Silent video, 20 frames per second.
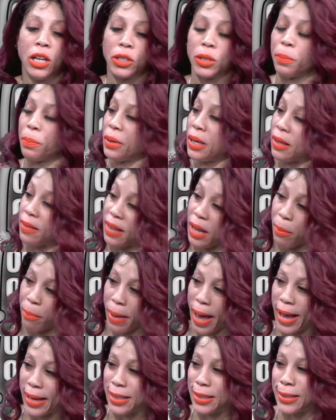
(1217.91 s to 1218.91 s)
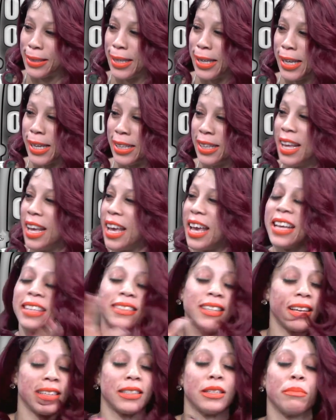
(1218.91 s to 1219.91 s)
to be in their magazine, it
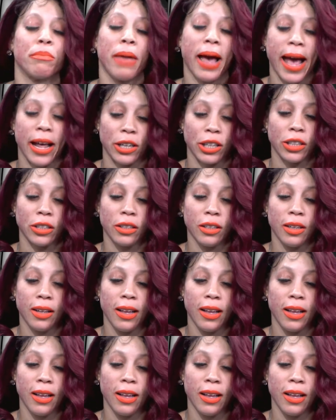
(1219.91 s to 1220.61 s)
doesn't matter,